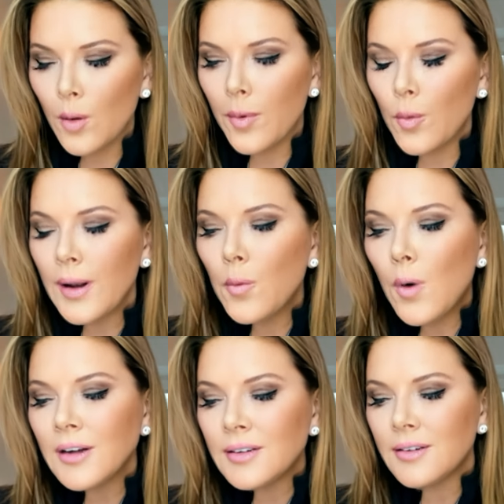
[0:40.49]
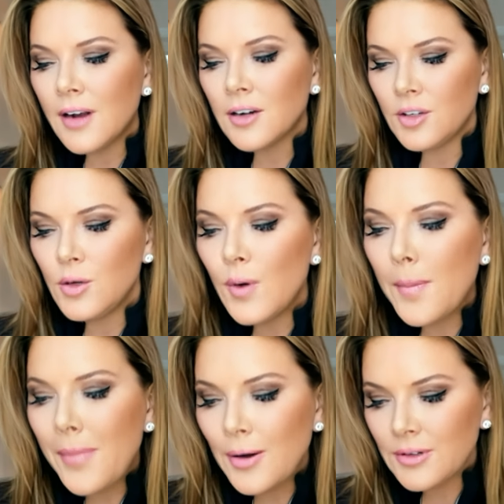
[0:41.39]
But what I wanted to talk to you
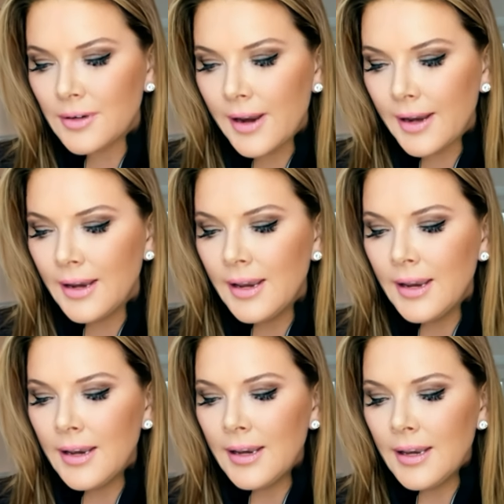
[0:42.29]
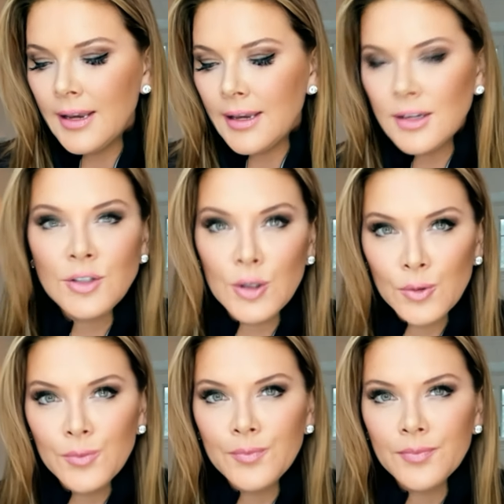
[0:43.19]
about today is you.